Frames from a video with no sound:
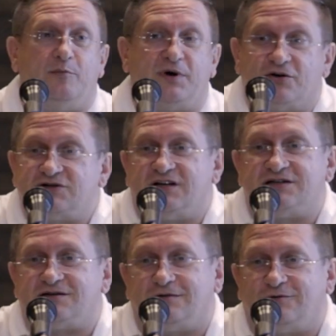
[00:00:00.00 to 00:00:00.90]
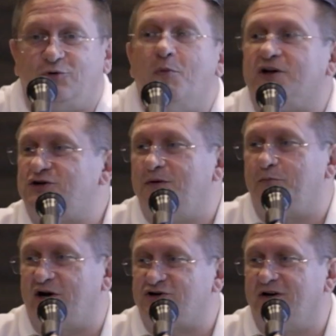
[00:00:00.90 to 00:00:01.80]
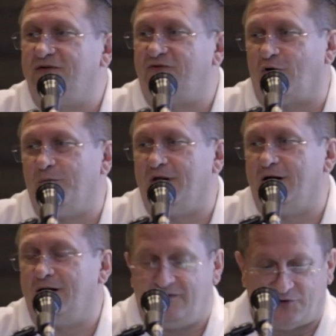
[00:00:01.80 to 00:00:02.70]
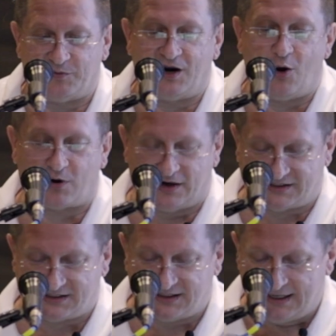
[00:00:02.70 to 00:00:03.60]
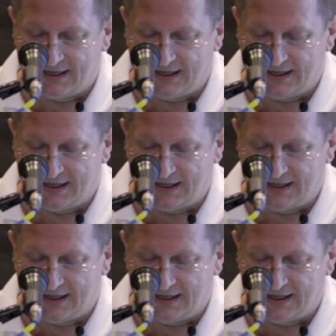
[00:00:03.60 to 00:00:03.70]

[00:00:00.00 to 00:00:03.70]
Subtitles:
because there is too much pressure from the locals.